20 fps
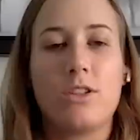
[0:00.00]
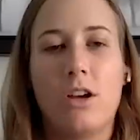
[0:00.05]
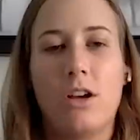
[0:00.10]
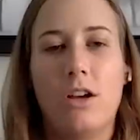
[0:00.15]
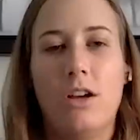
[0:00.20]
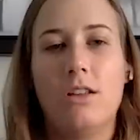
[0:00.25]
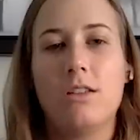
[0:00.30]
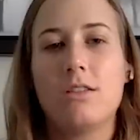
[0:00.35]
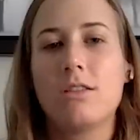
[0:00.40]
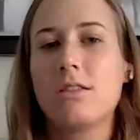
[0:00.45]

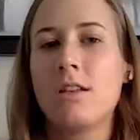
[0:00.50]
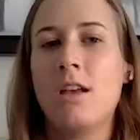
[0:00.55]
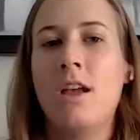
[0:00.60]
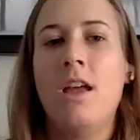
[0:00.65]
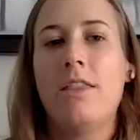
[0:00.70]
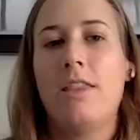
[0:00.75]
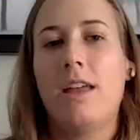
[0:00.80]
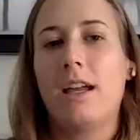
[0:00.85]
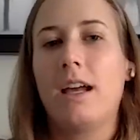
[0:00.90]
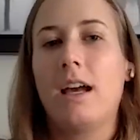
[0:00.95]
returns
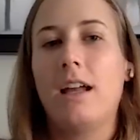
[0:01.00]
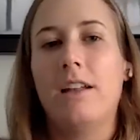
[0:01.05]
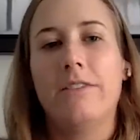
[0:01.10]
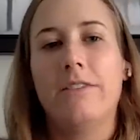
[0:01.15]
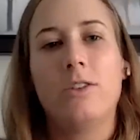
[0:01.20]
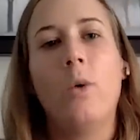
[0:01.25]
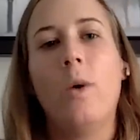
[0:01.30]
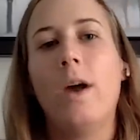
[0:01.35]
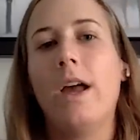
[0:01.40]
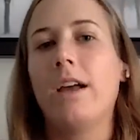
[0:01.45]
that kind of
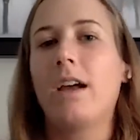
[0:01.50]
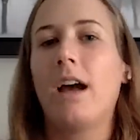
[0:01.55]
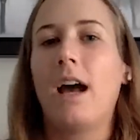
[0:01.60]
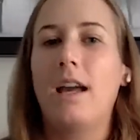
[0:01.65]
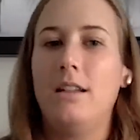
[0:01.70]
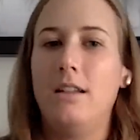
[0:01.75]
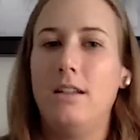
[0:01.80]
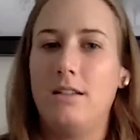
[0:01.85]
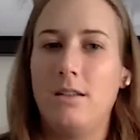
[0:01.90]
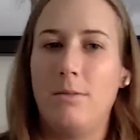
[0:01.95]
quick,
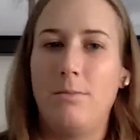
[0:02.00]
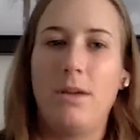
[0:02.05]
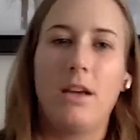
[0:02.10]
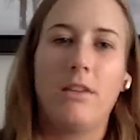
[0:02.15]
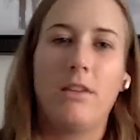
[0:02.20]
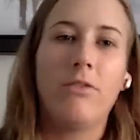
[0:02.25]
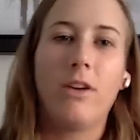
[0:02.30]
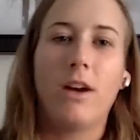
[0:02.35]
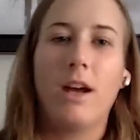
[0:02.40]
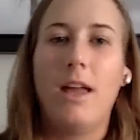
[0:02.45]
I need to
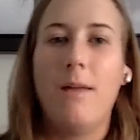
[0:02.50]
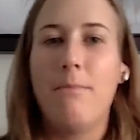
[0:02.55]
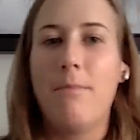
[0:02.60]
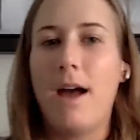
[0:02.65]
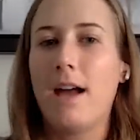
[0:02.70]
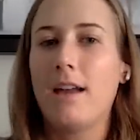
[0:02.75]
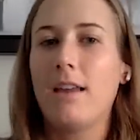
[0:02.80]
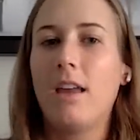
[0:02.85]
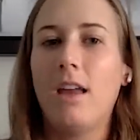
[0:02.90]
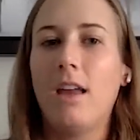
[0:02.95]
pick forehand,
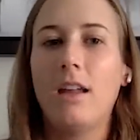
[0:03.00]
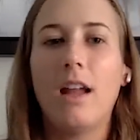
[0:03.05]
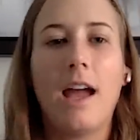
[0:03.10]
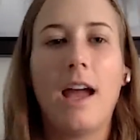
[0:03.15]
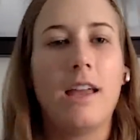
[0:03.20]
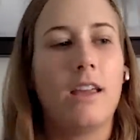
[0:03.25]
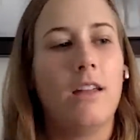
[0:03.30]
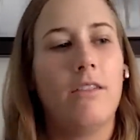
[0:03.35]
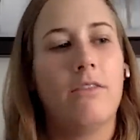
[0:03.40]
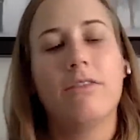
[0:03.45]
backhand.
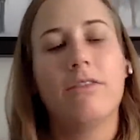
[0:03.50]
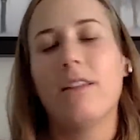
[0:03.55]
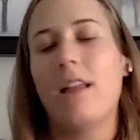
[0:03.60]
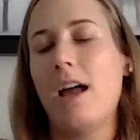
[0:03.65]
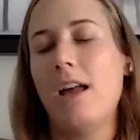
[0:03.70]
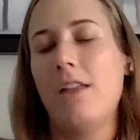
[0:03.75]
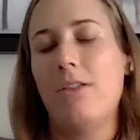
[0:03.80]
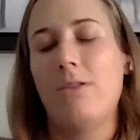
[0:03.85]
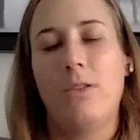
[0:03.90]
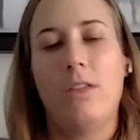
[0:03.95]
I can
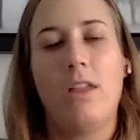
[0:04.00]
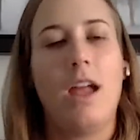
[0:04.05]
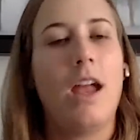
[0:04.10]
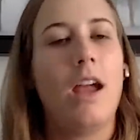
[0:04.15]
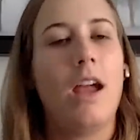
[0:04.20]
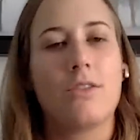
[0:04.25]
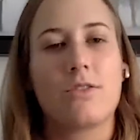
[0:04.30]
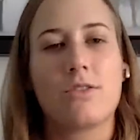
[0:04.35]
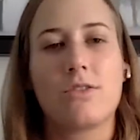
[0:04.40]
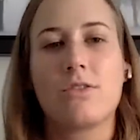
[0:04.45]
fly it through the
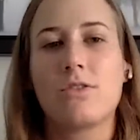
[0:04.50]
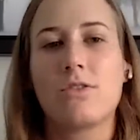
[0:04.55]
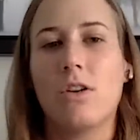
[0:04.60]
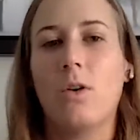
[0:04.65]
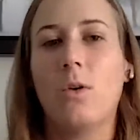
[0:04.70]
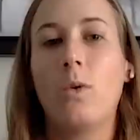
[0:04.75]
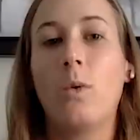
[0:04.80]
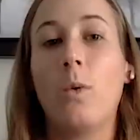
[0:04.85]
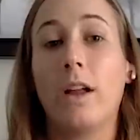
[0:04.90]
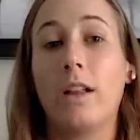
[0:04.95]
air
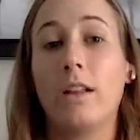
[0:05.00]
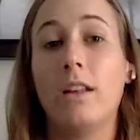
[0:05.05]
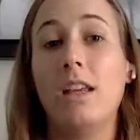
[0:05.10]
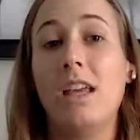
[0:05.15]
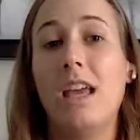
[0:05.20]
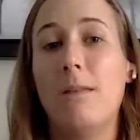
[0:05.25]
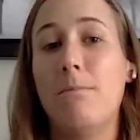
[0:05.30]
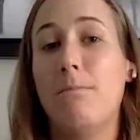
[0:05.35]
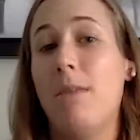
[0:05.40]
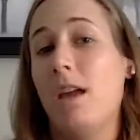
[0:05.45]
so
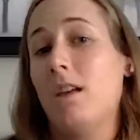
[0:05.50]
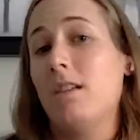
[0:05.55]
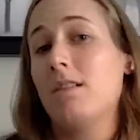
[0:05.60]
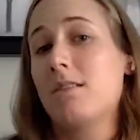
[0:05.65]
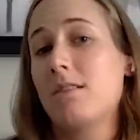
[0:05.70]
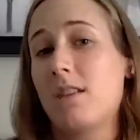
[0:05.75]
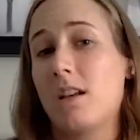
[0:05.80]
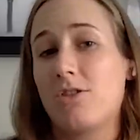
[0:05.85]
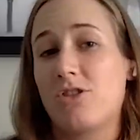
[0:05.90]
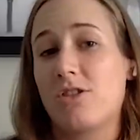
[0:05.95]
quickly and make
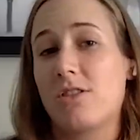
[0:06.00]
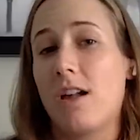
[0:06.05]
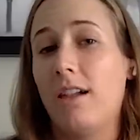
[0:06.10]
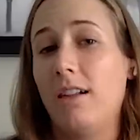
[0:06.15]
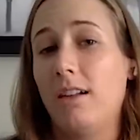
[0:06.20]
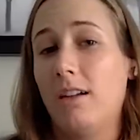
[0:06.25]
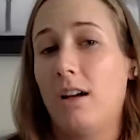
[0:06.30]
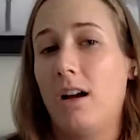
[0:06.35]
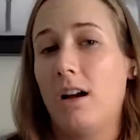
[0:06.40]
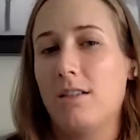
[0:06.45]
such
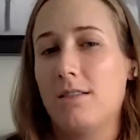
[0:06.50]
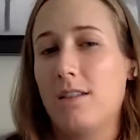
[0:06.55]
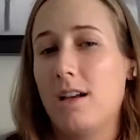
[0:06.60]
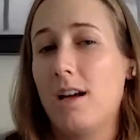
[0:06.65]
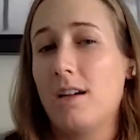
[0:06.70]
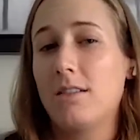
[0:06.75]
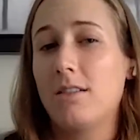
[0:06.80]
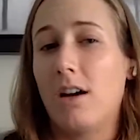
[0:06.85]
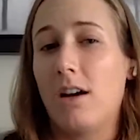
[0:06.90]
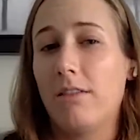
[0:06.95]
solid
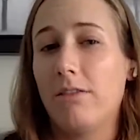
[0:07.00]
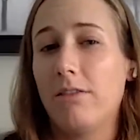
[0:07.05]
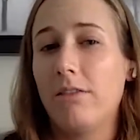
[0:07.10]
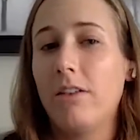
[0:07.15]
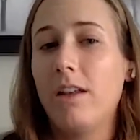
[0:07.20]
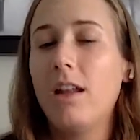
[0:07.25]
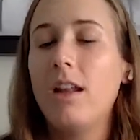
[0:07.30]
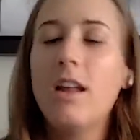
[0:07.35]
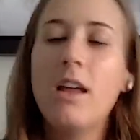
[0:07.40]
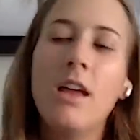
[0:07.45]
contact off
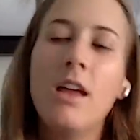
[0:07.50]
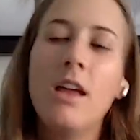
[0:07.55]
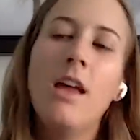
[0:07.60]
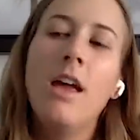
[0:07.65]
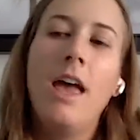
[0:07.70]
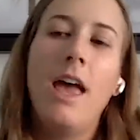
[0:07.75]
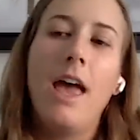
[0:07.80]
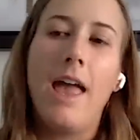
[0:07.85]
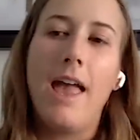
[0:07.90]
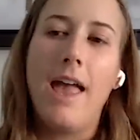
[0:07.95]
of it.
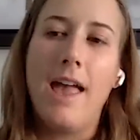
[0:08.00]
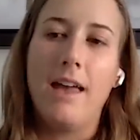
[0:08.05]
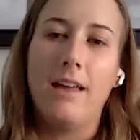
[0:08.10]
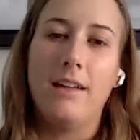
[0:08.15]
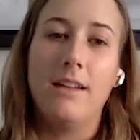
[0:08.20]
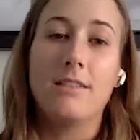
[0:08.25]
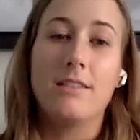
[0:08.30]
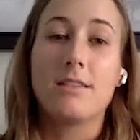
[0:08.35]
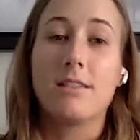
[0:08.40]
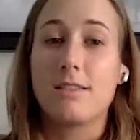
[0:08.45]

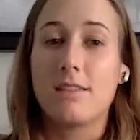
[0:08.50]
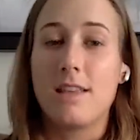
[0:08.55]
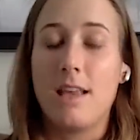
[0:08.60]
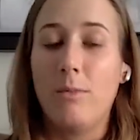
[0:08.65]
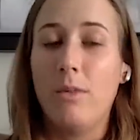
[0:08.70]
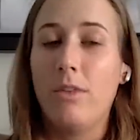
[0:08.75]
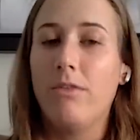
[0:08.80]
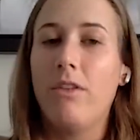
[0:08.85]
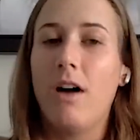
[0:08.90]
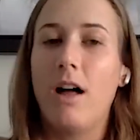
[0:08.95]
And it's the
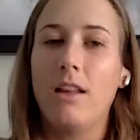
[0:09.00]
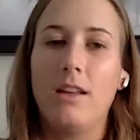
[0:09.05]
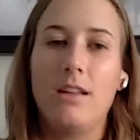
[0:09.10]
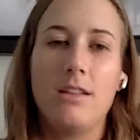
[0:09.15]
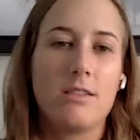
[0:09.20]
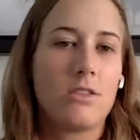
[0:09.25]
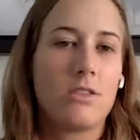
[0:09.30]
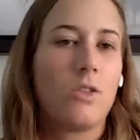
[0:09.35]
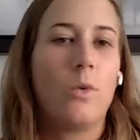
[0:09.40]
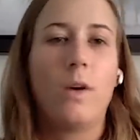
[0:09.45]
same with
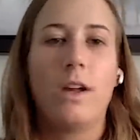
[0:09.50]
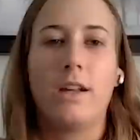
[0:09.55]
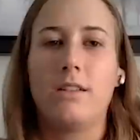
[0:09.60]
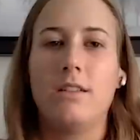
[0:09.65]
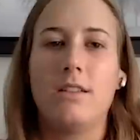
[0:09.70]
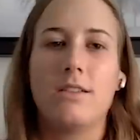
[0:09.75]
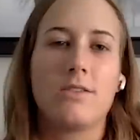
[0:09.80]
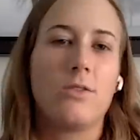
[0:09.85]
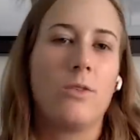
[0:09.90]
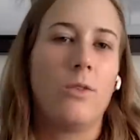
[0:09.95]
volleys.
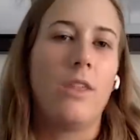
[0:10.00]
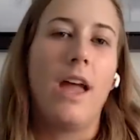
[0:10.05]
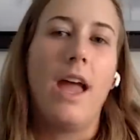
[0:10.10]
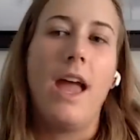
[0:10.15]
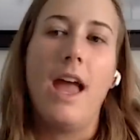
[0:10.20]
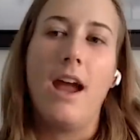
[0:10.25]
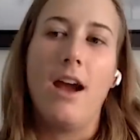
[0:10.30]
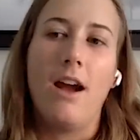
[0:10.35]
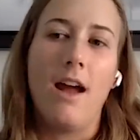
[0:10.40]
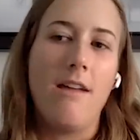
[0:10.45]
Quickness through
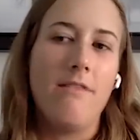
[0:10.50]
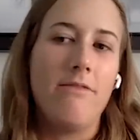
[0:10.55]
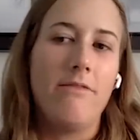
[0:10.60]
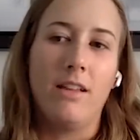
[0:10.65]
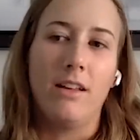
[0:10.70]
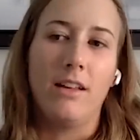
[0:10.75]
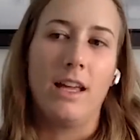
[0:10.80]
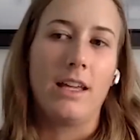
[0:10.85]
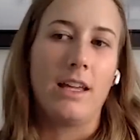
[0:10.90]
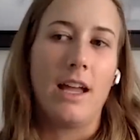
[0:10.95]
the air. I
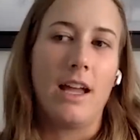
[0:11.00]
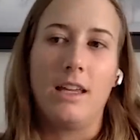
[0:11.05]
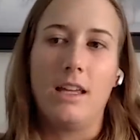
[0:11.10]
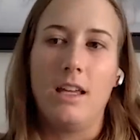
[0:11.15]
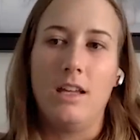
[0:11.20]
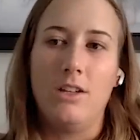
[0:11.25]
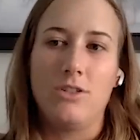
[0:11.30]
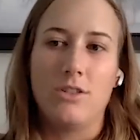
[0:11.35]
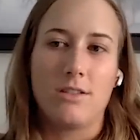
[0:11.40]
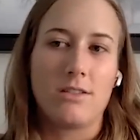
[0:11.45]
feel like I
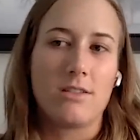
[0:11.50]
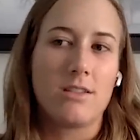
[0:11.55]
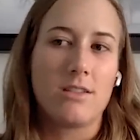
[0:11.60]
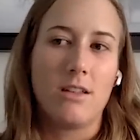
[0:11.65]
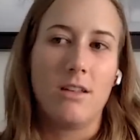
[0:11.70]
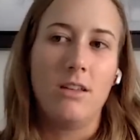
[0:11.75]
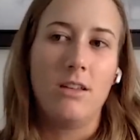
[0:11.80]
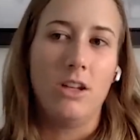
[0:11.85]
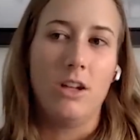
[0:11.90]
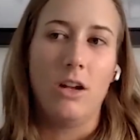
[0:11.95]
can just,
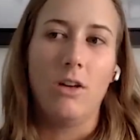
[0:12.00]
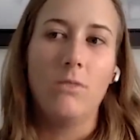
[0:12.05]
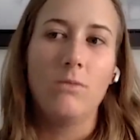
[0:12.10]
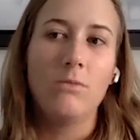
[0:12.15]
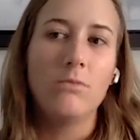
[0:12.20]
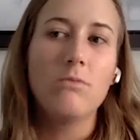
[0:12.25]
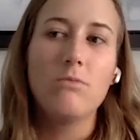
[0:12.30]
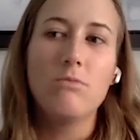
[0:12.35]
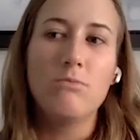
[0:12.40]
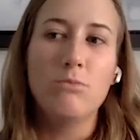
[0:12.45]
you know,
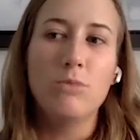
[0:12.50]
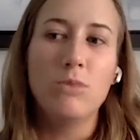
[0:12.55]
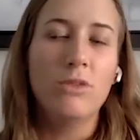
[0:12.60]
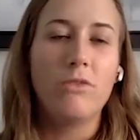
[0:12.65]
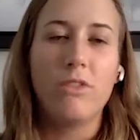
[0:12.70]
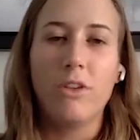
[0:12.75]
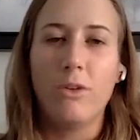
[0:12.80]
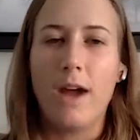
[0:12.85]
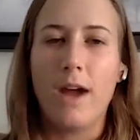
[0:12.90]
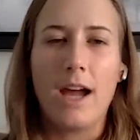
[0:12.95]

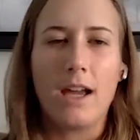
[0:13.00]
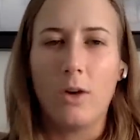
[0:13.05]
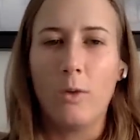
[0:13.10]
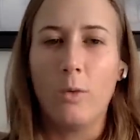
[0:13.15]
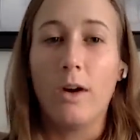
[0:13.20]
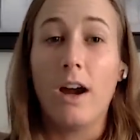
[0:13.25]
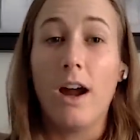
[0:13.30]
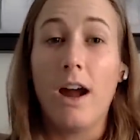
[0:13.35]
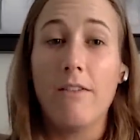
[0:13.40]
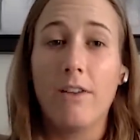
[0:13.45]
move the racket
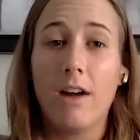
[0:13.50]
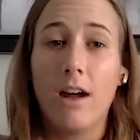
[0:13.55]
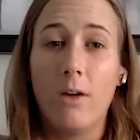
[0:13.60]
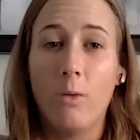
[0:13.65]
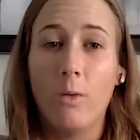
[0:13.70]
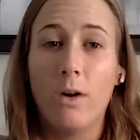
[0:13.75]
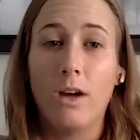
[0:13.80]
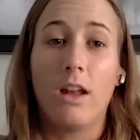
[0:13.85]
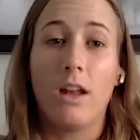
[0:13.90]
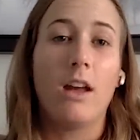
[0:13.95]
wherever I
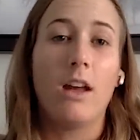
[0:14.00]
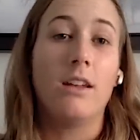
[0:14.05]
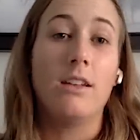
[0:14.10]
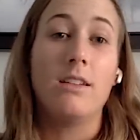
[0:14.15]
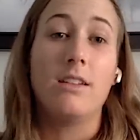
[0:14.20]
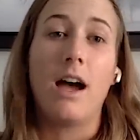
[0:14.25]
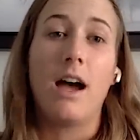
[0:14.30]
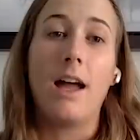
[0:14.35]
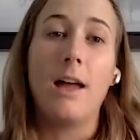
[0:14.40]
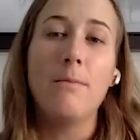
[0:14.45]
want on a
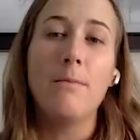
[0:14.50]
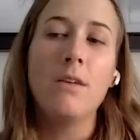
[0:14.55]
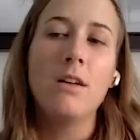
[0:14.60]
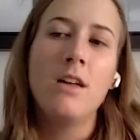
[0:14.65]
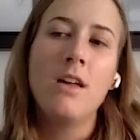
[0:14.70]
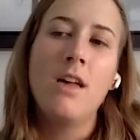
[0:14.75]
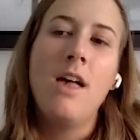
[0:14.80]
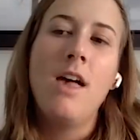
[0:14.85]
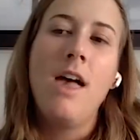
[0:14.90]
dime.